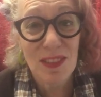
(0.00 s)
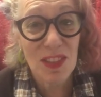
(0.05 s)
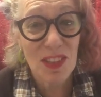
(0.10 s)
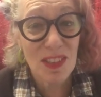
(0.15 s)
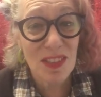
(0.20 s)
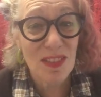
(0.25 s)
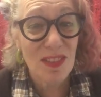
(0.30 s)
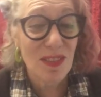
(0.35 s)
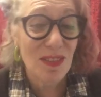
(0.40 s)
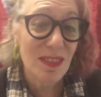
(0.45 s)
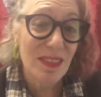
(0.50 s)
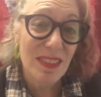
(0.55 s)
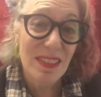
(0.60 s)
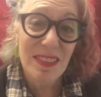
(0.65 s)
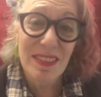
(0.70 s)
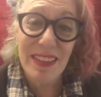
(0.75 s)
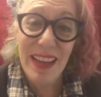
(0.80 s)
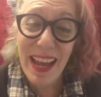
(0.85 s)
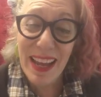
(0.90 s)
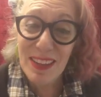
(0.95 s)
just
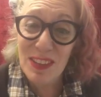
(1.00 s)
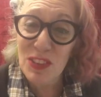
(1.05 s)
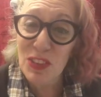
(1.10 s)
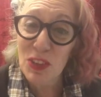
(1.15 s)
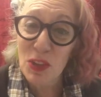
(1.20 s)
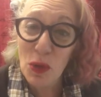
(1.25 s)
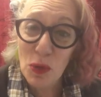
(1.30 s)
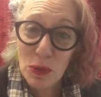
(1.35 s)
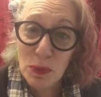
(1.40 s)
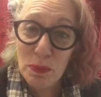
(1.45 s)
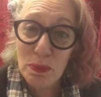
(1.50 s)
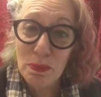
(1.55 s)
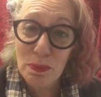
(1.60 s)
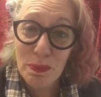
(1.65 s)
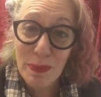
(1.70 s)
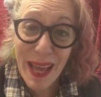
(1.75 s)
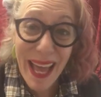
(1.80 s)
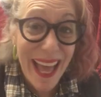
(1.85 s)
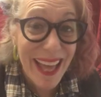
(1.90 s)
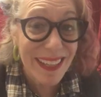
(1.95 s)
standard old
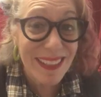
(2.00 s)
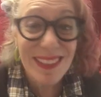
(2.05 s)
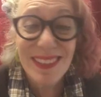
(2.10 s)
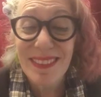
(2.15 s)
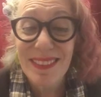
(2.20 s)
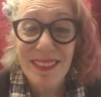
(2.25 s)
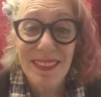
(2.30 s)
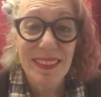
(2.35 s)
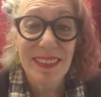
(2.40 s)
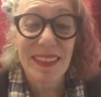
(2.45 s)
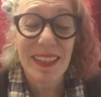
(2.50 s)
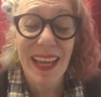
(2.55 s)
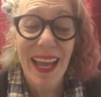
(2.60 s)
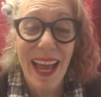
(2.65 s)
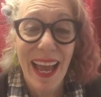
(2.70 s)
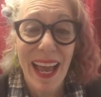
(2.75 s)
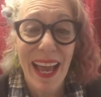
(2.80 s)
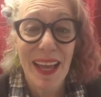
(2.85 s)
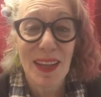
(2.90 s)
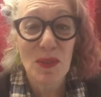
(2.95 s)
bed.
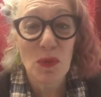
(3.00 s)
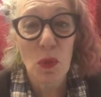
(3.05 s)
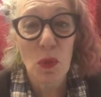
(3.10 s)
And